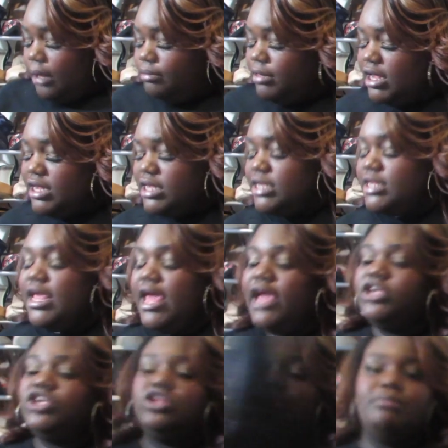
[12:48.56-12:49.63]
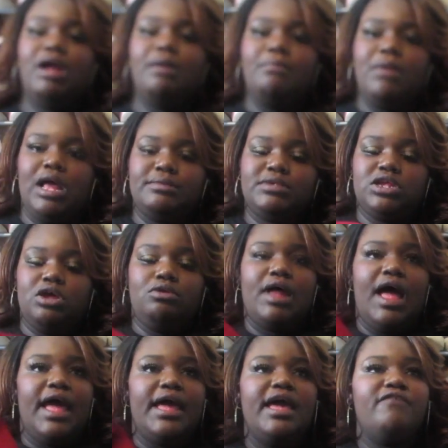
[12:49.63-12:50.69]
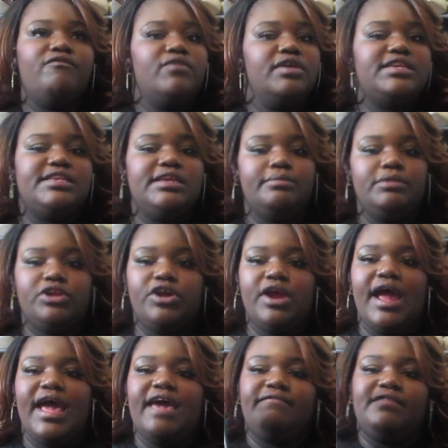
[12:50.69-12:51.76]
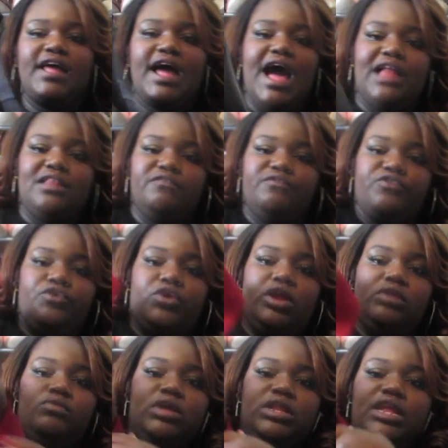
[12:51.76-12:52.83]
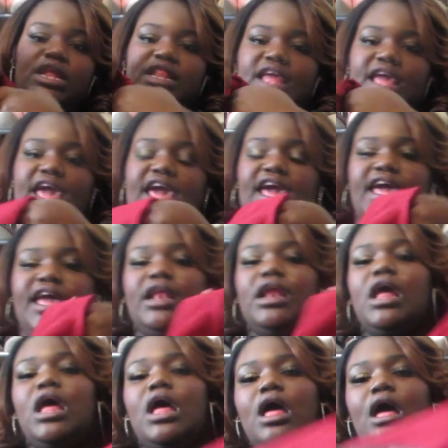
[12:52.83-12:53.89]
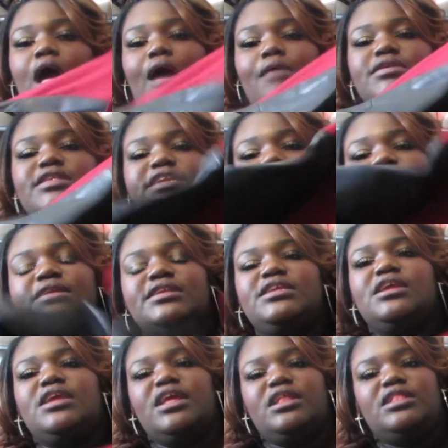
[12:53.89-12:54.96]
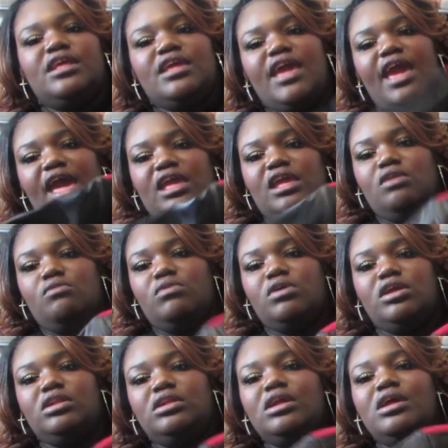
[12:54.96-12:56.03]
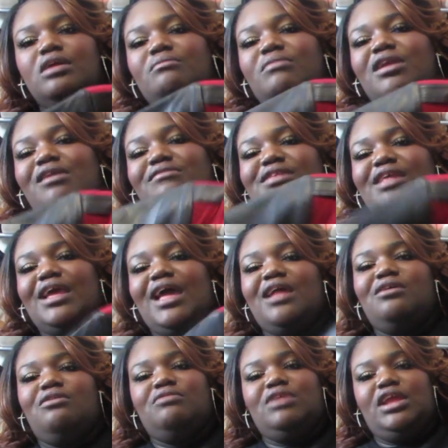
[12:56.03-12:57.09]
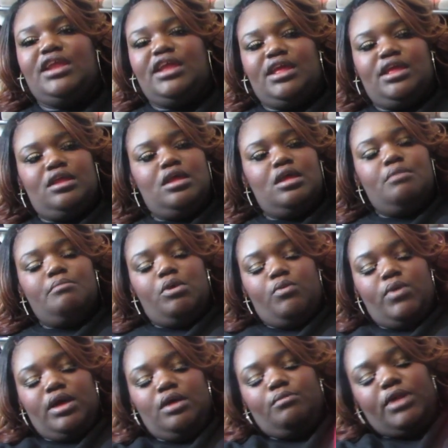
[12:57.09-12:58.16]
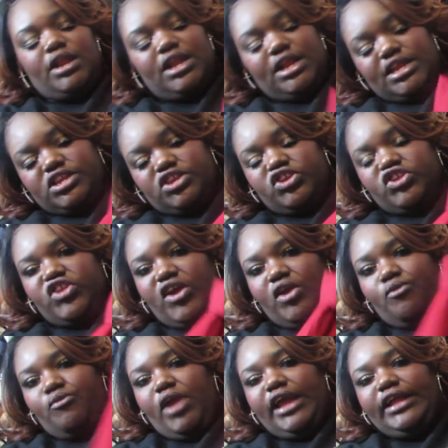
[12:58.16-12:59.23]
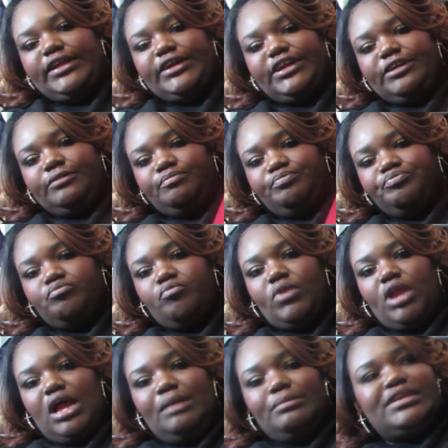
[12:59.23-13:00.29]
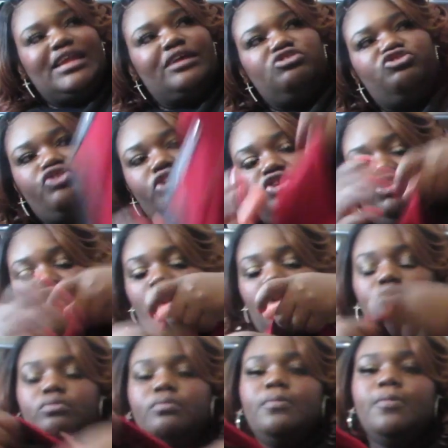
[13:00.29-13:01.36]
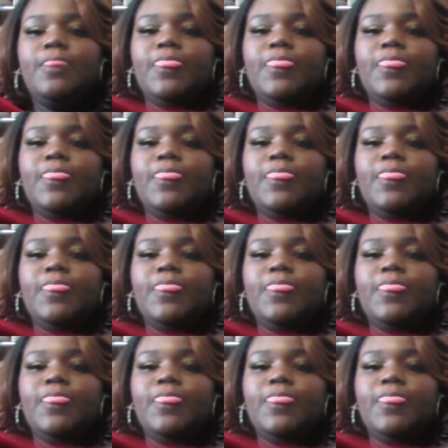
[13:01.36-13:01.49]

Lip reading: This is actually my mom's coat. I have one similar. I have the olive green one that they had. I was tempted to get the khaki one, but I was like, I don't need it. But what it is just like a regular, it's like a trench coat